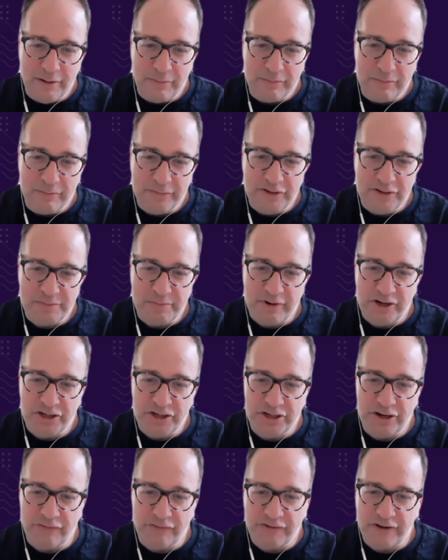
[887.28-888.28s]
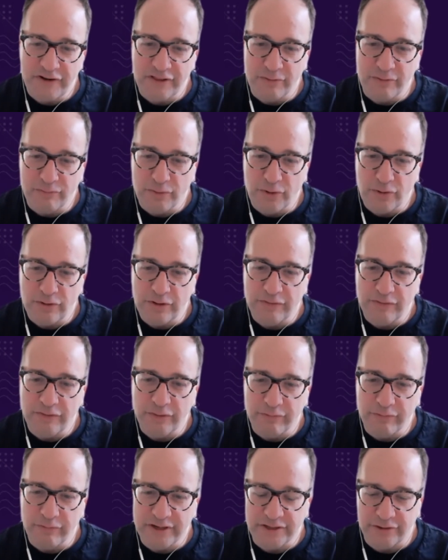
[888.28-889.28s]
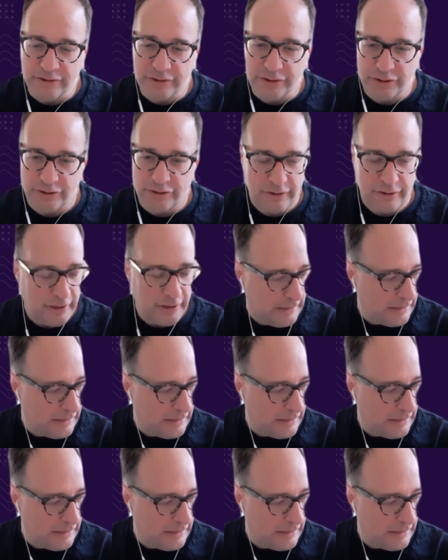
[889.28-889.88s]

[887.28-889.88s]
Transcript: There's been a shift in the role of the researcher,